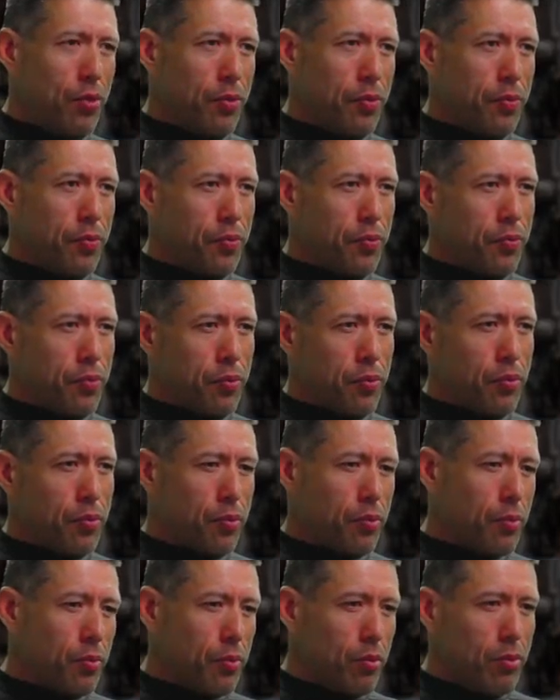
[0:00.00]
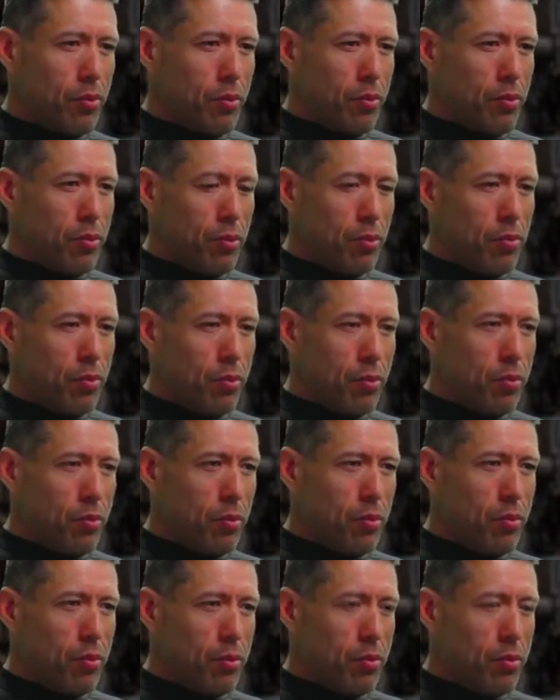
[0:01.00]

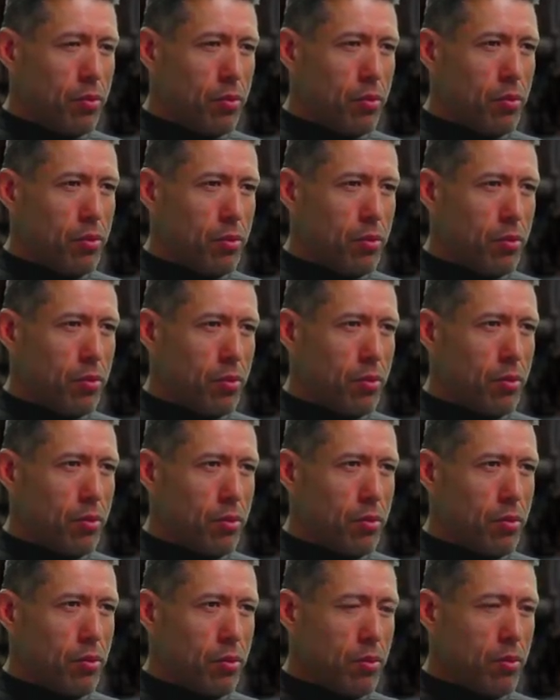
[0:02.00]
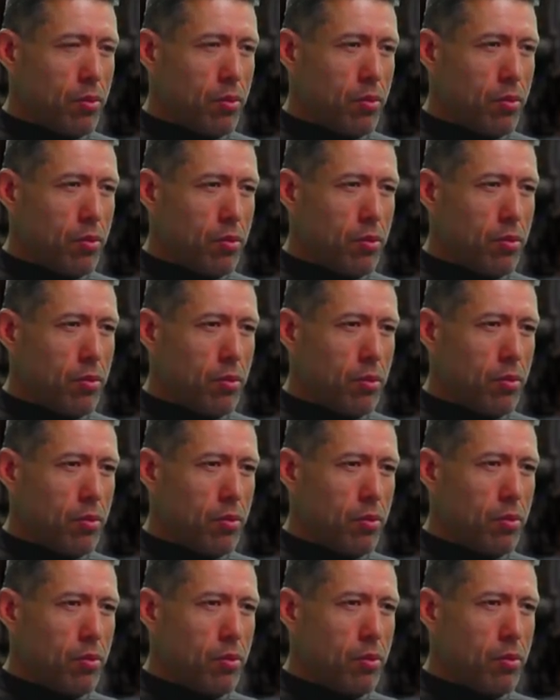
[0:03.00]

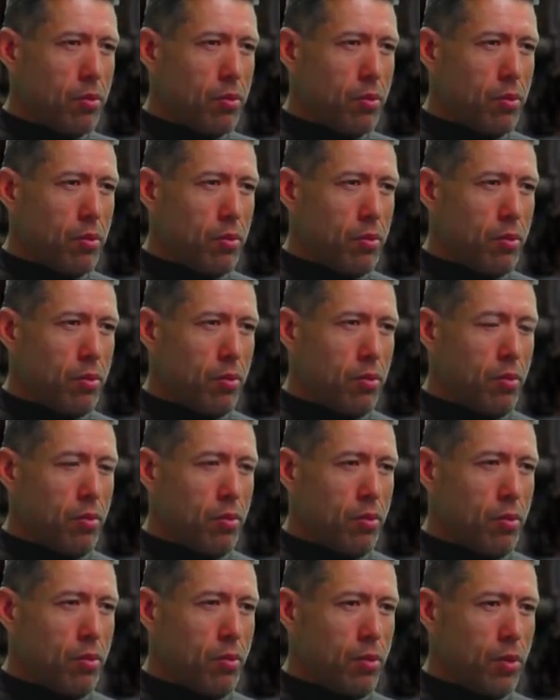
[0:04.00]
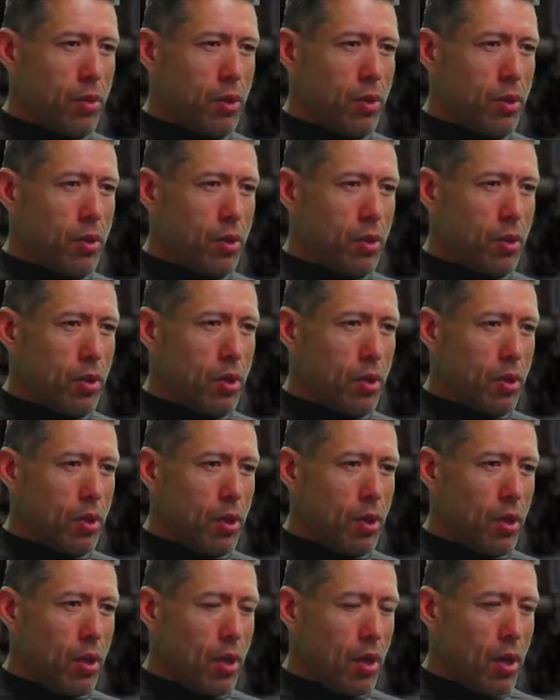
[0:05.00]

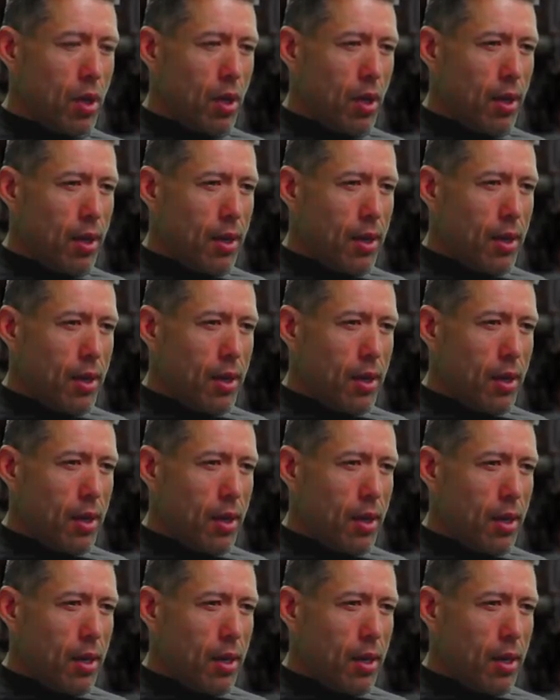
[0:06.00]
(no one is talking)